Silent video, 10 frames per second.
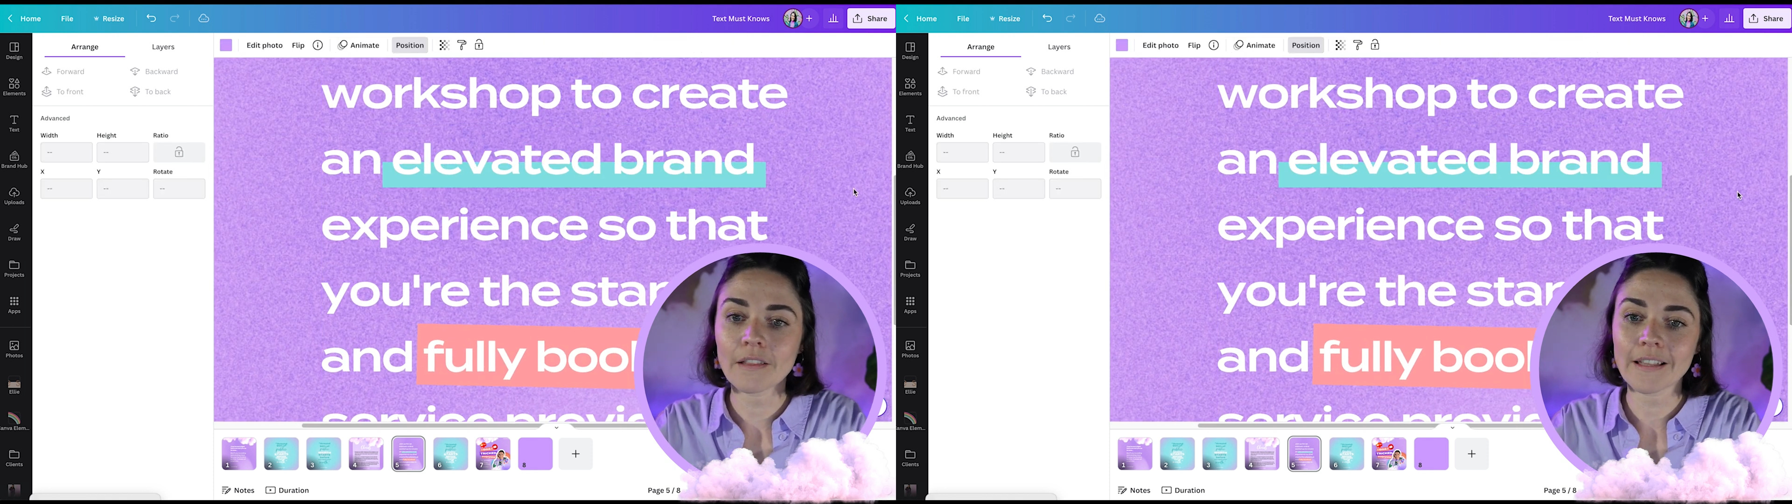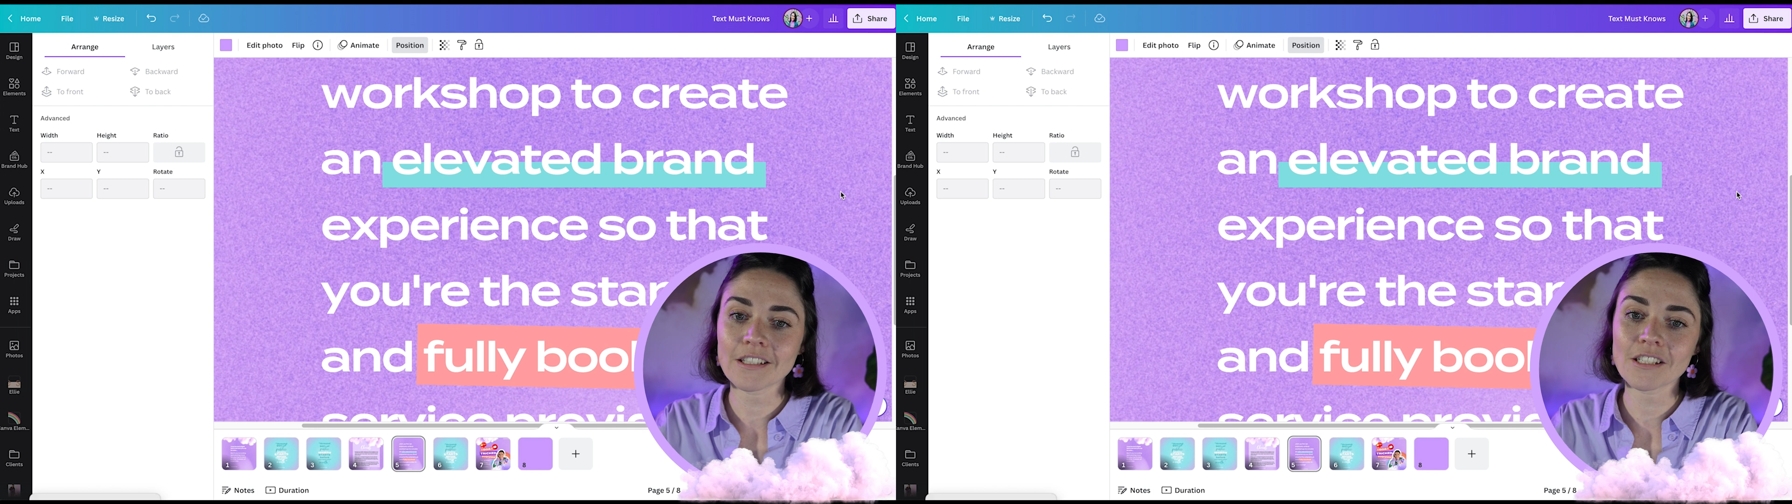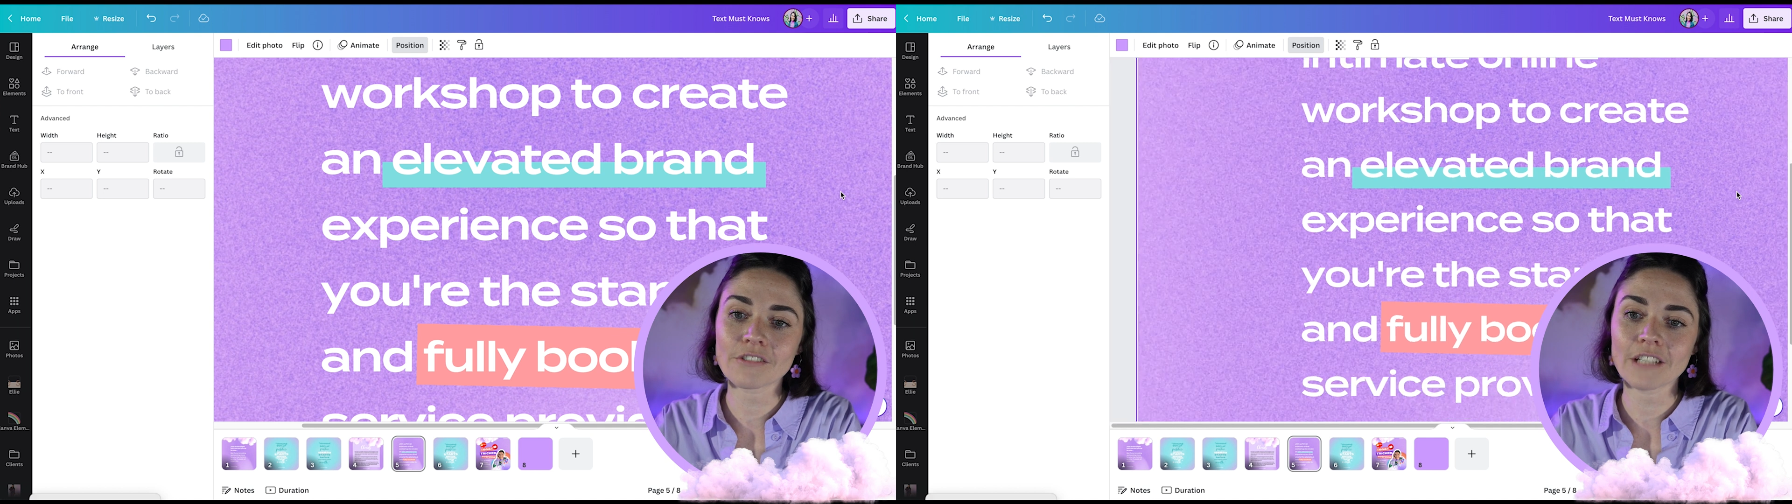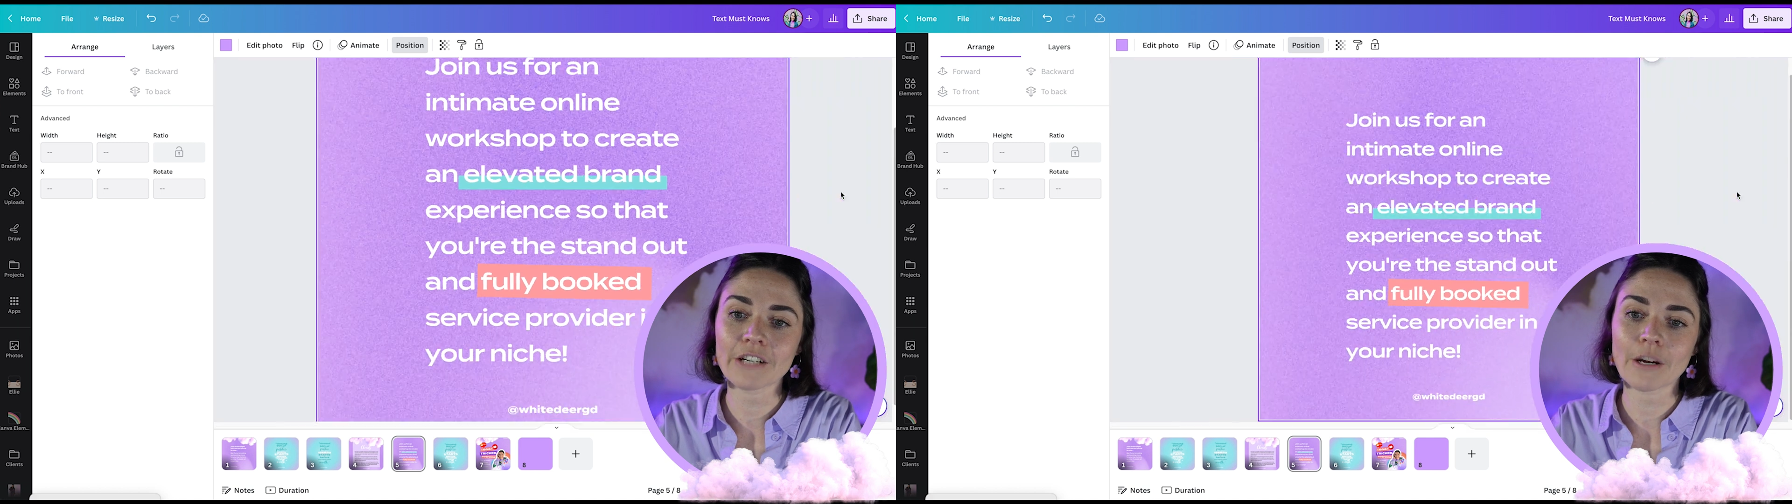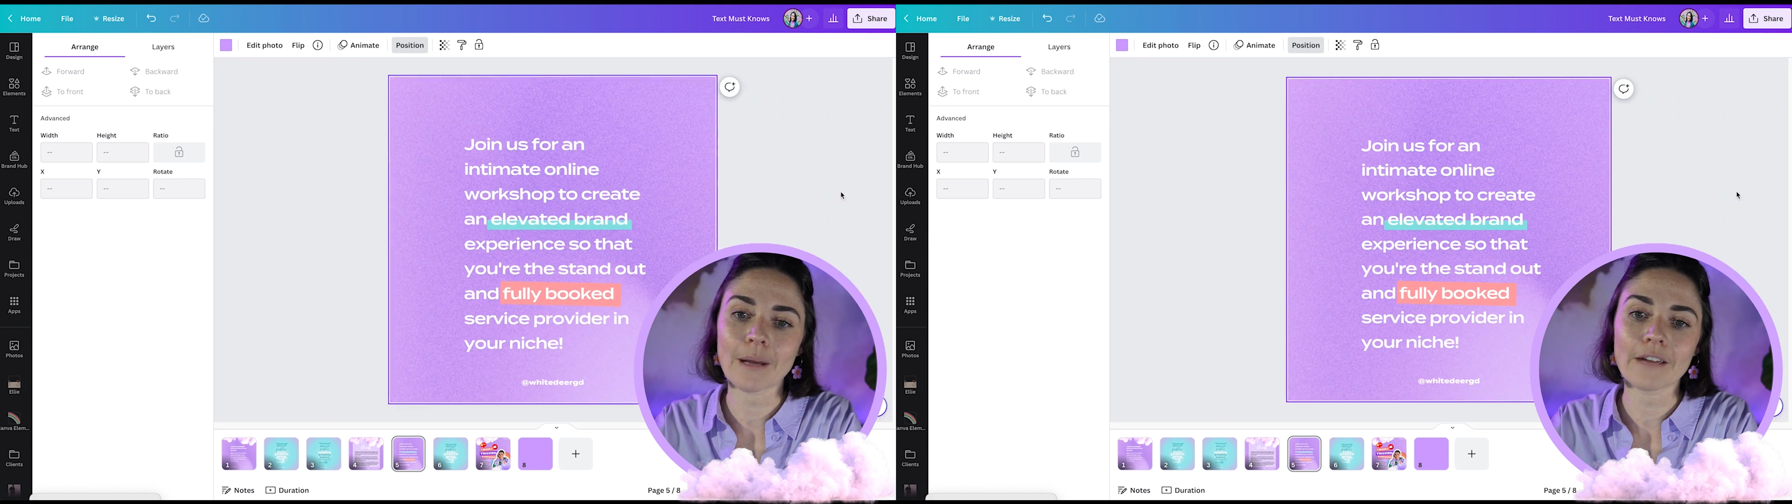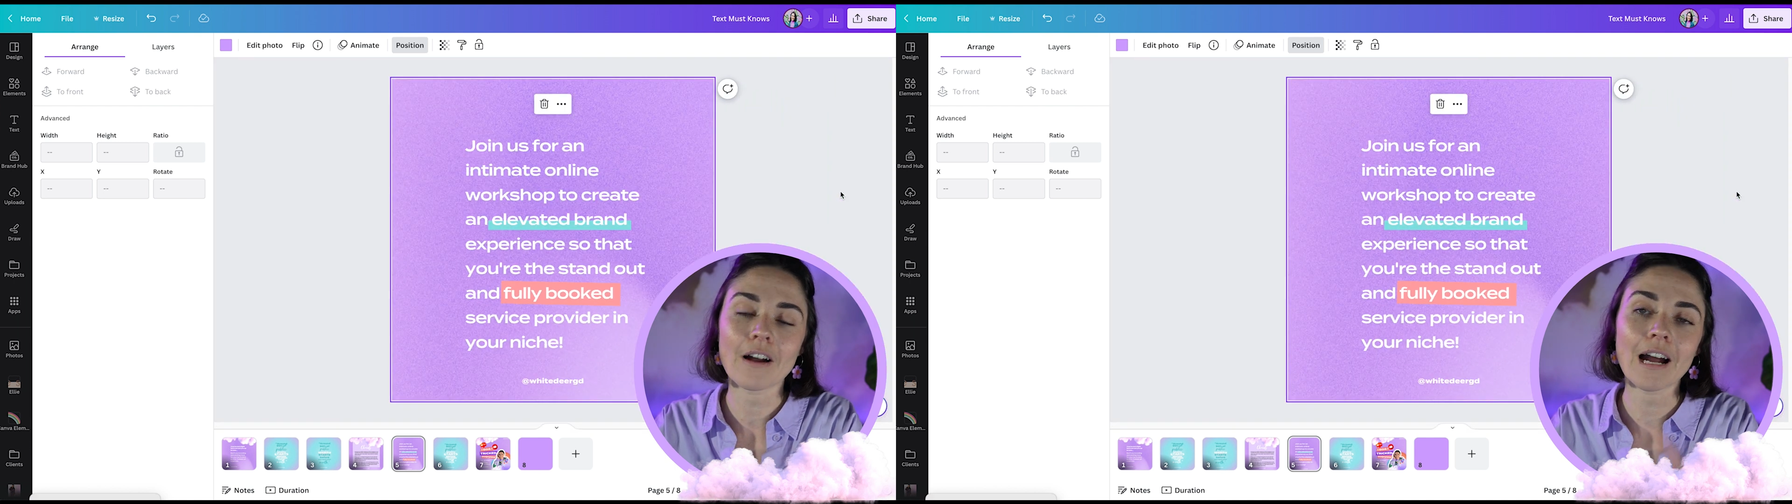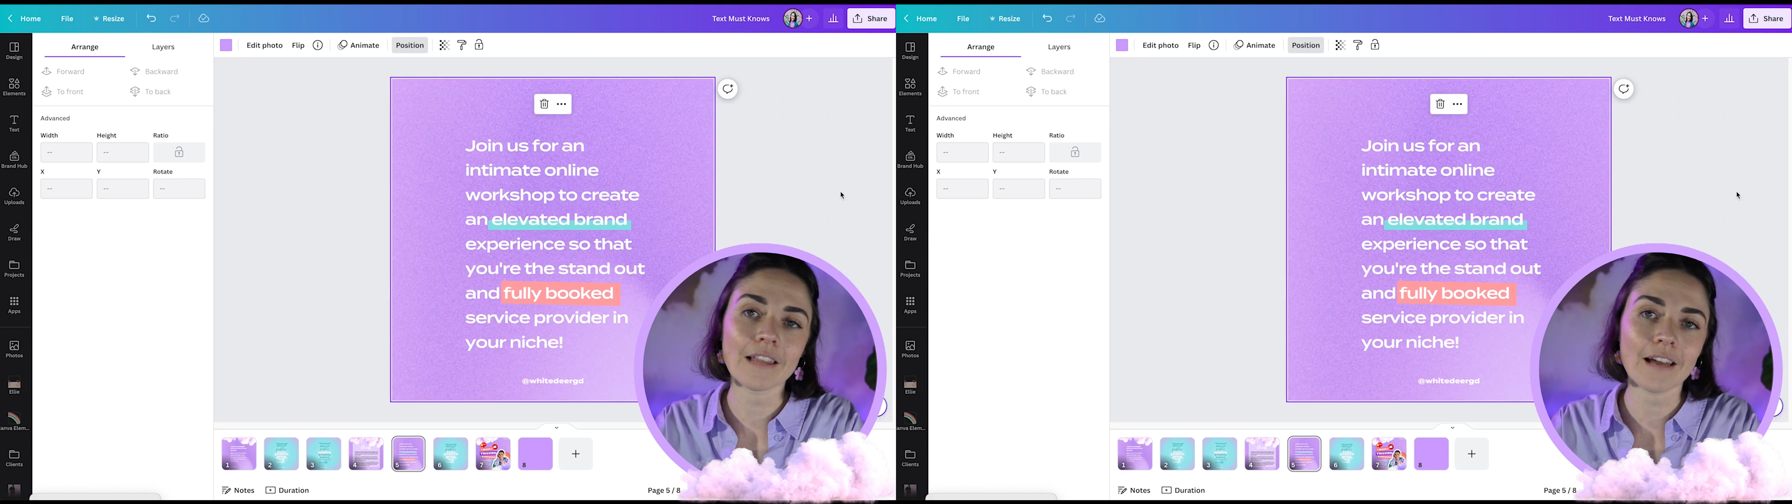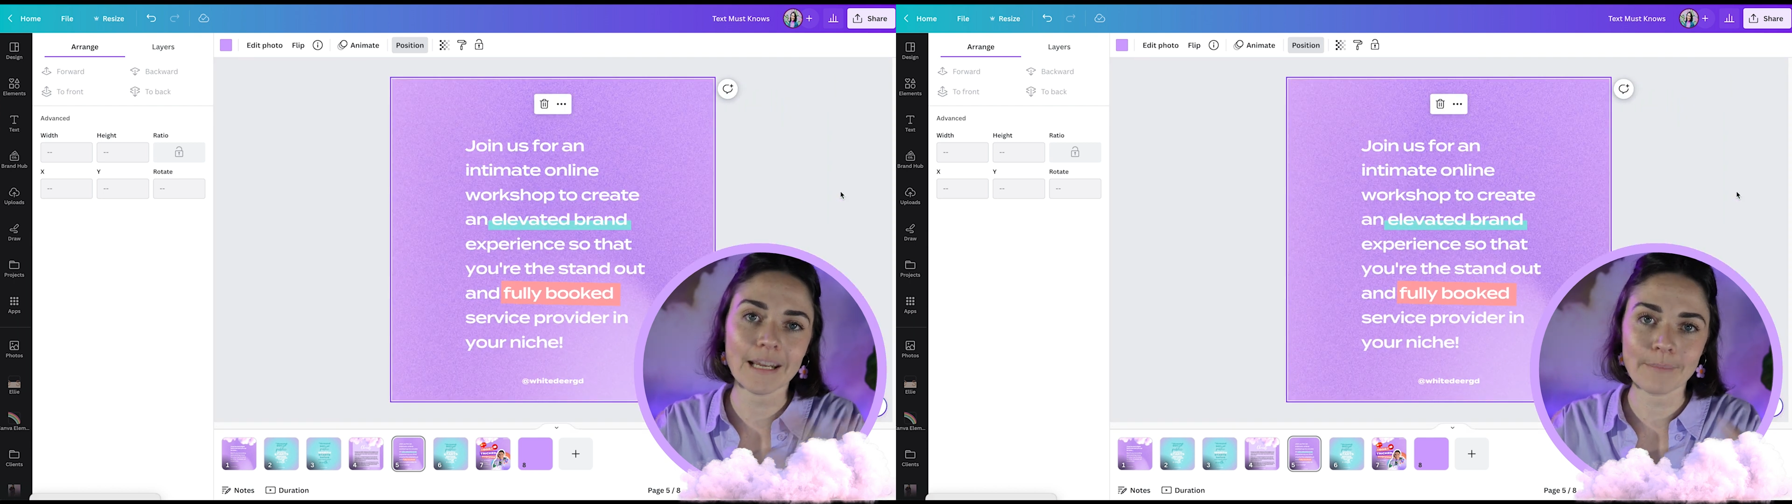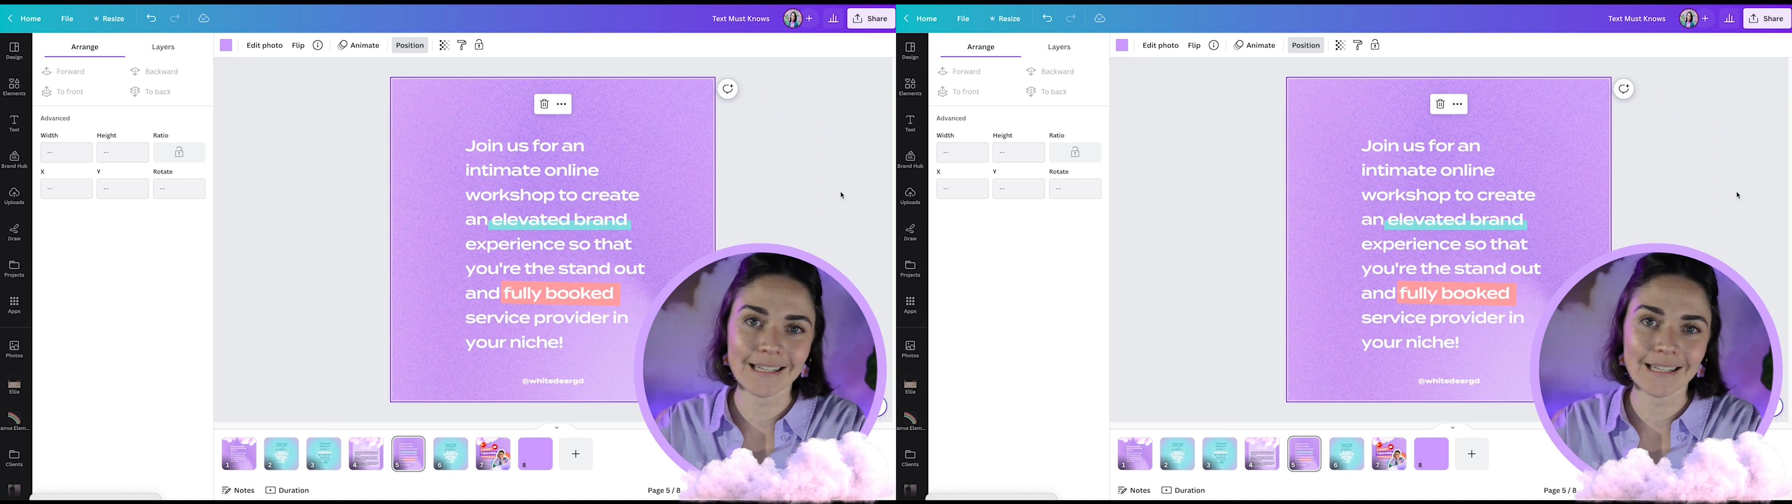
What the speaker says: And that's just a really great way of highlighting